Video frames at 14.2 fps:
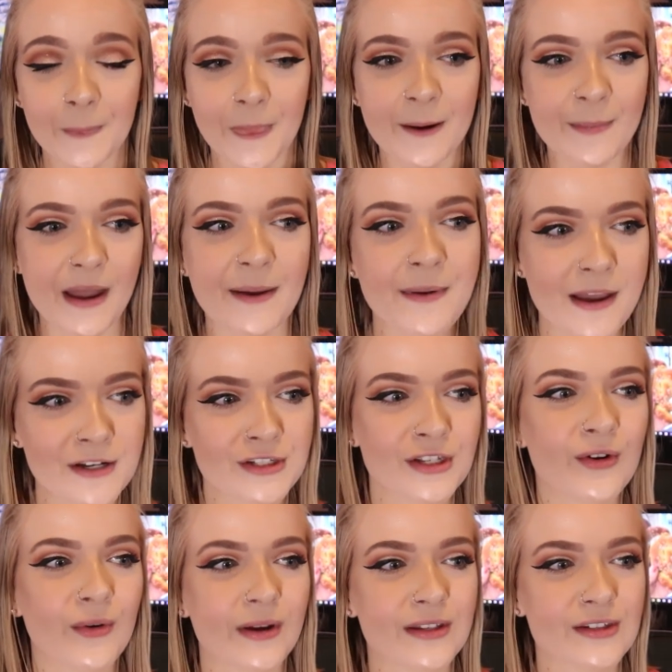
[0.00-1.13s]
Um, I'm actually
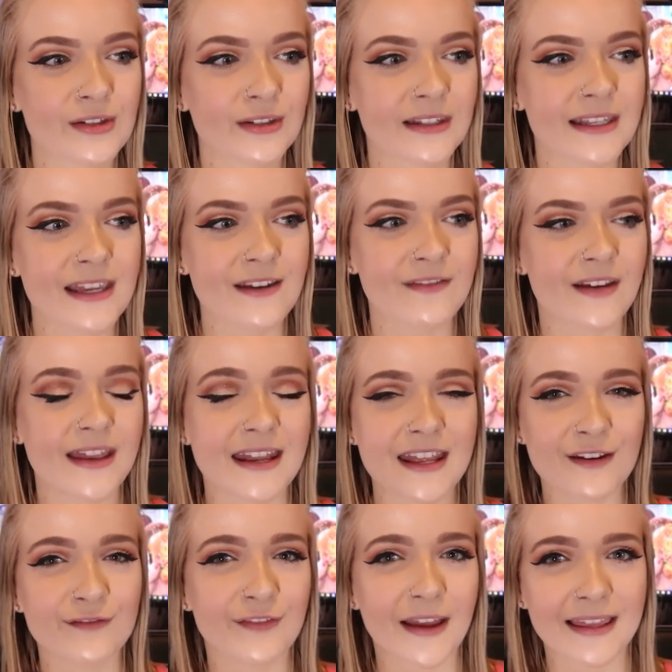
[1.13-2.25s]
going to leave an
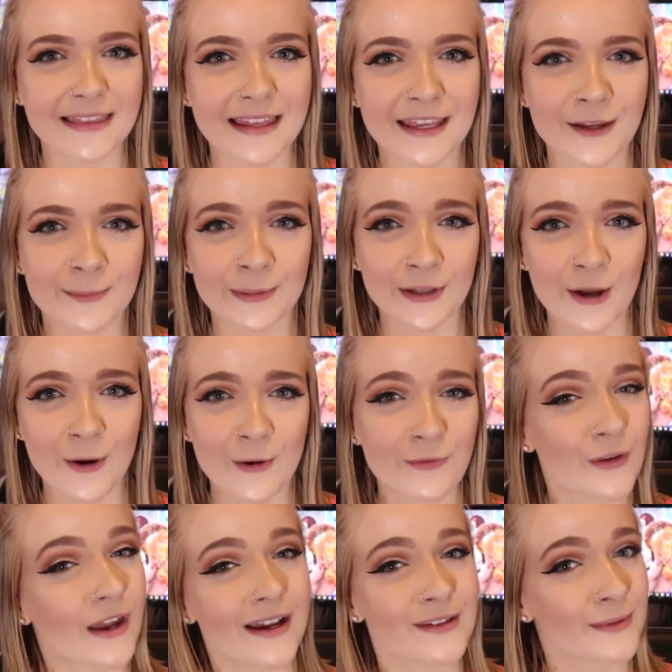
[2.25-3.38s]
invite link below if
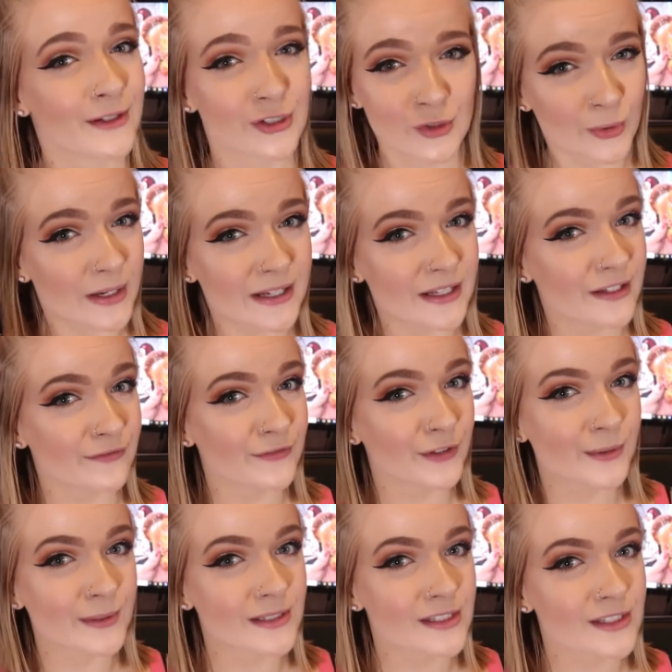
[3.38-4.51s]
you guys want to join
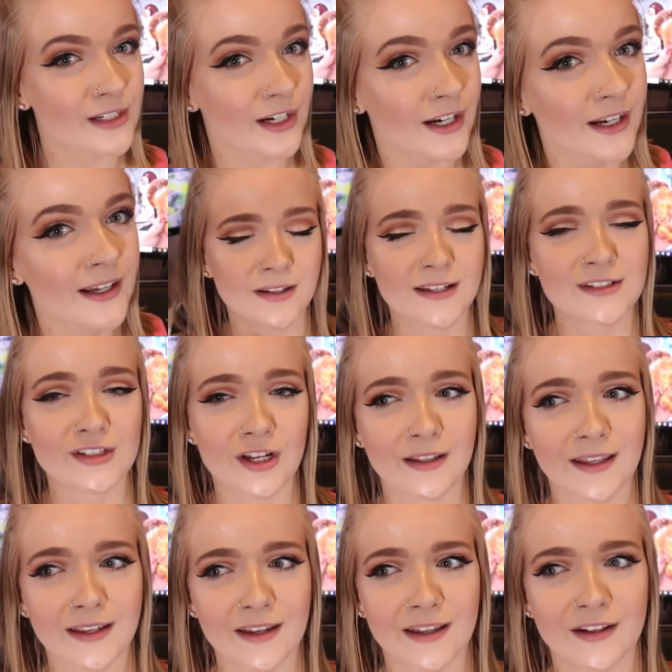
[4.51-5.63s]
Influenster. It's not
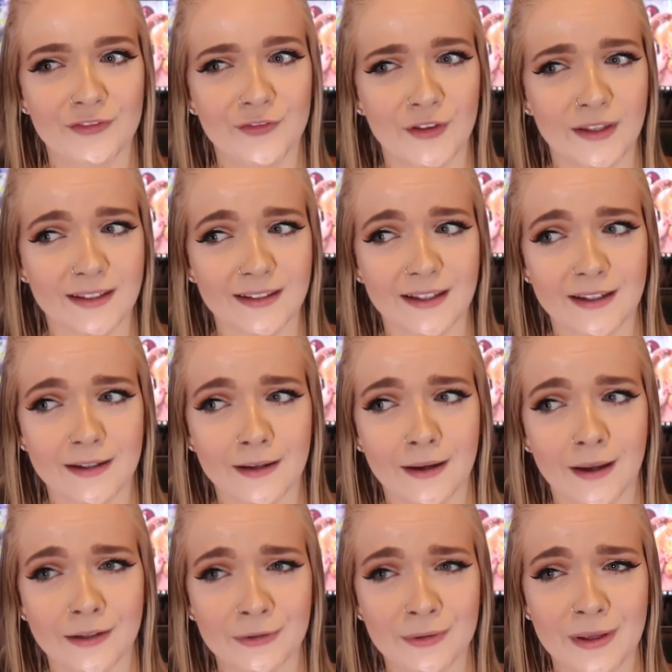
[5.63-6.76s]
like an affiliate link.
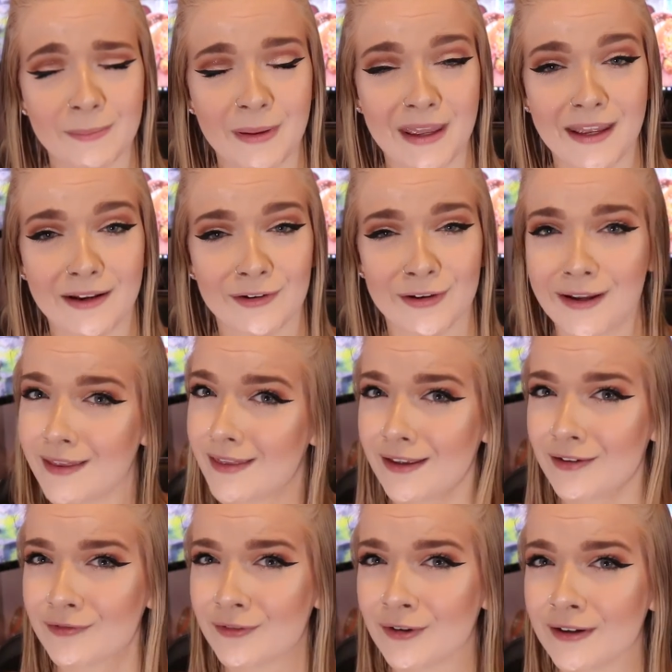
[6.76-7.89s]
I don't get paid or
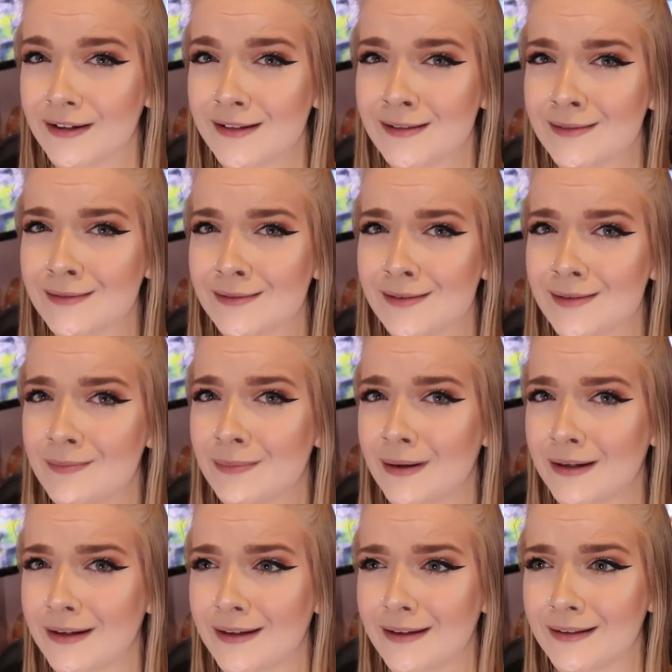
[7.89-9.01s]
anything for it,
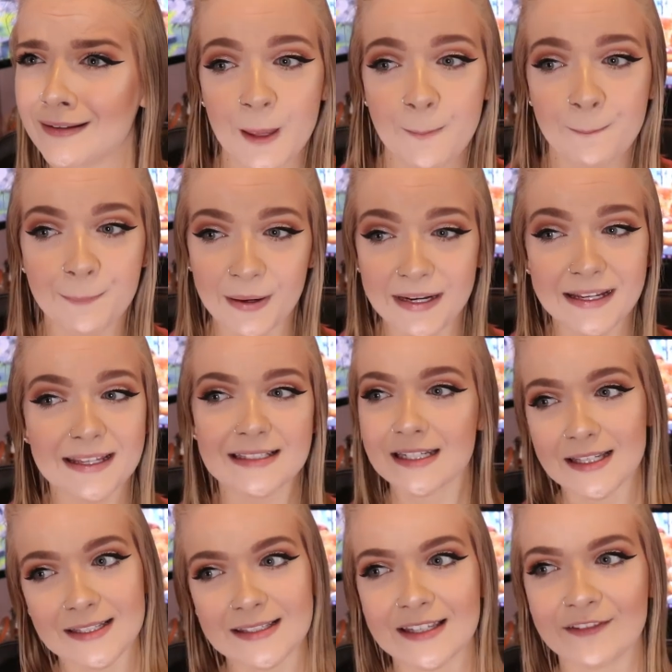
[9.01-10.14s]
but but it
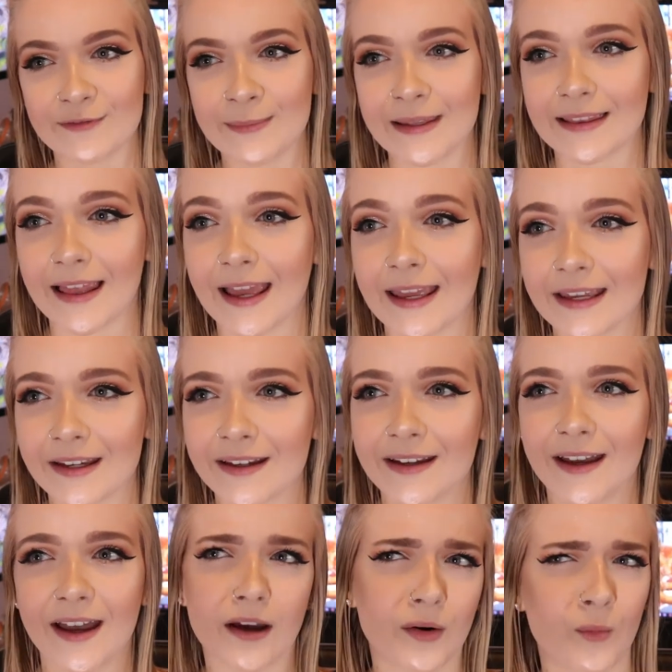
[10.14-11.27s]
does give me like
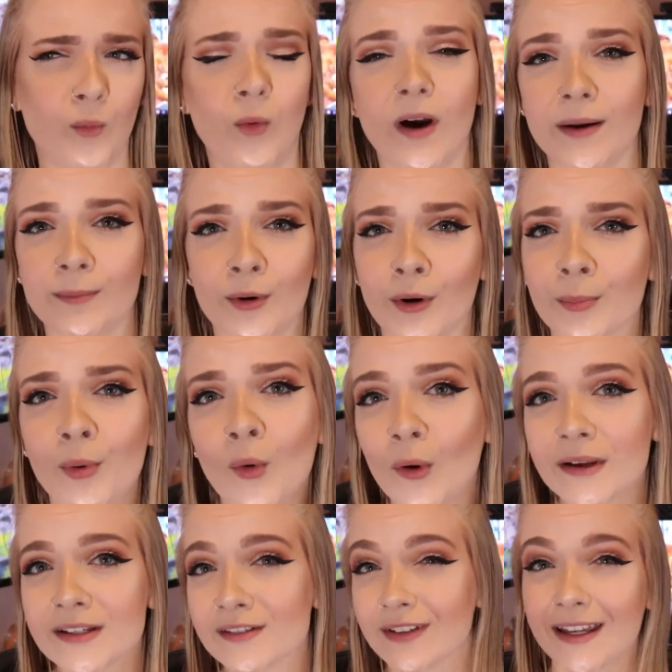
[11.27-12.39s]
one more
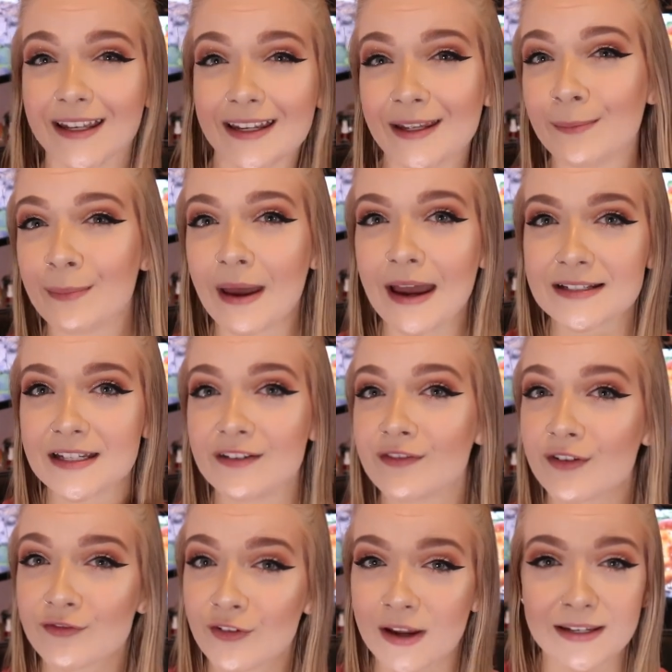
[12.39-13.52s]
point of like an impact if
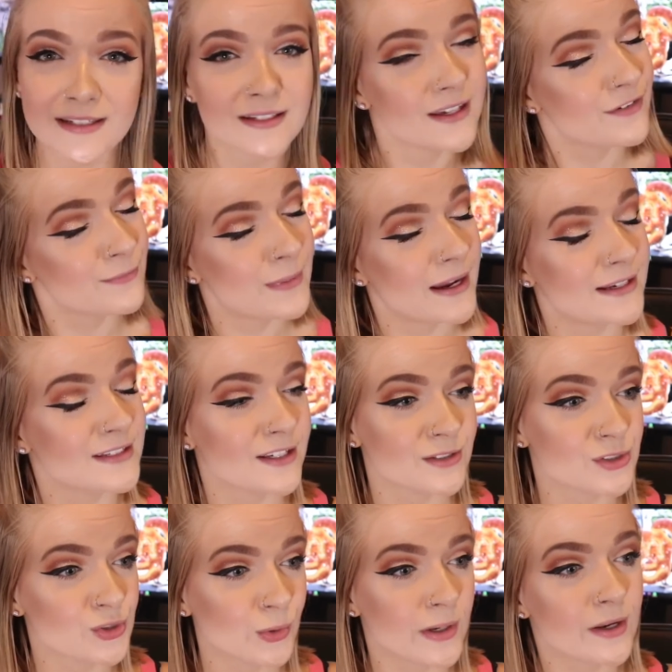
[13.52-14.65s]
a friend of mine
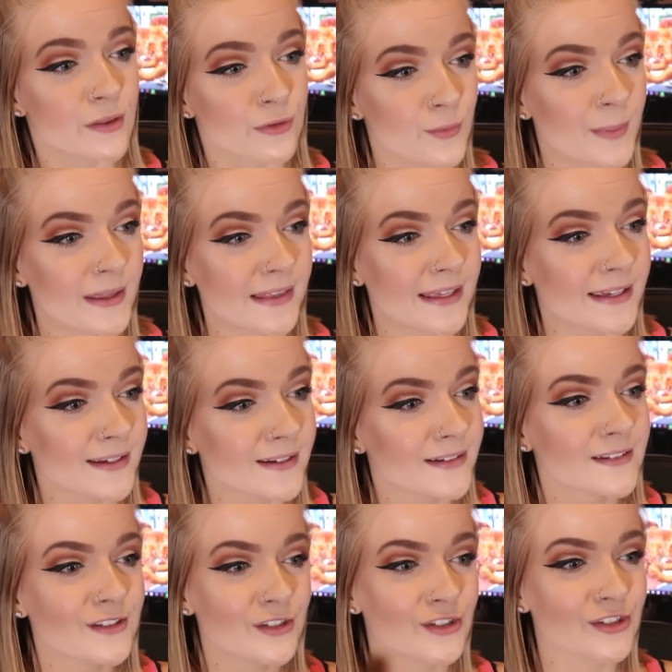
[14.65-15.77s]
does join through my link
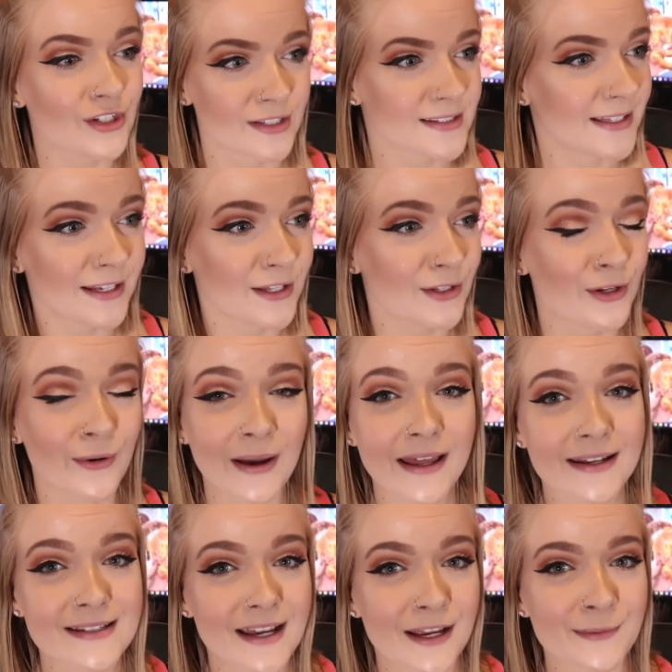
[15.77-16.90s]
just letting you know ahead
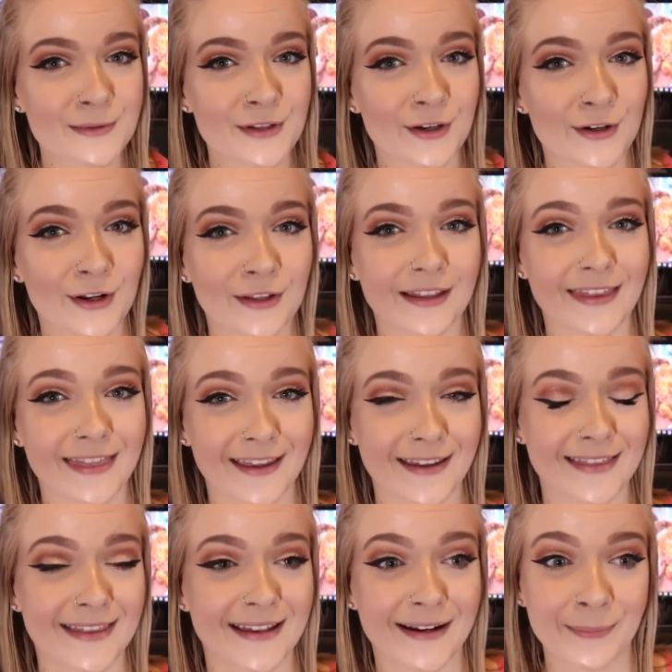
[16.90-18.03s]
of time so you're not like
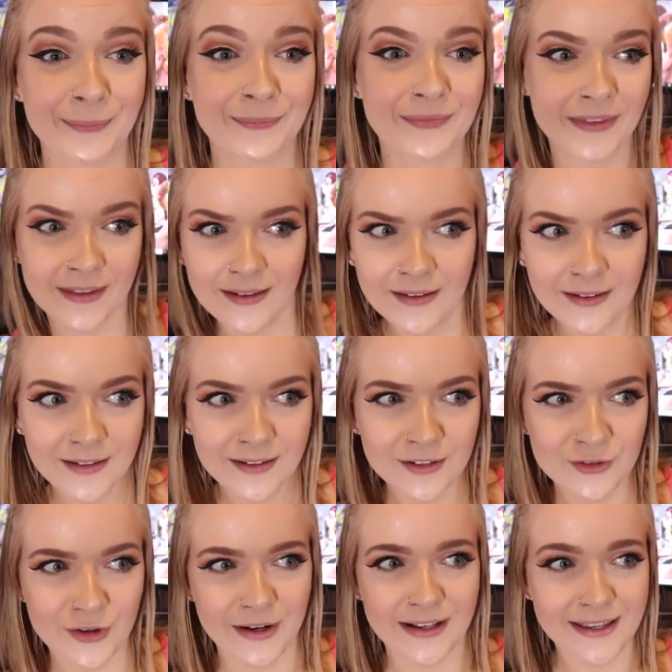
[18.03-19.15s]
thinking that I'm
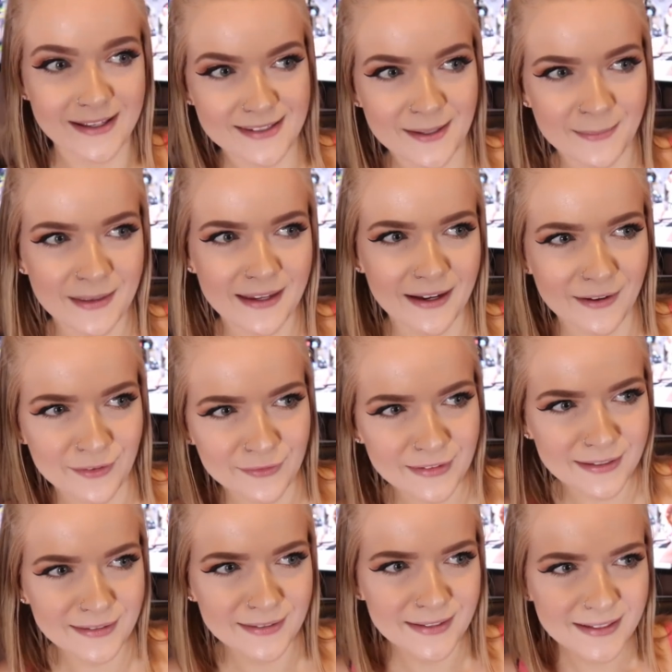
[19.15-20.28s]
trying to get something out of
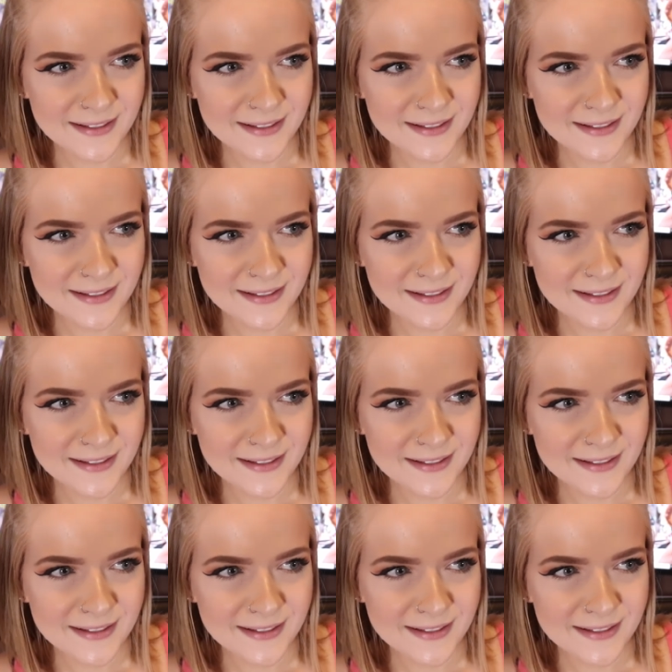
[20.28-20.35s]
it.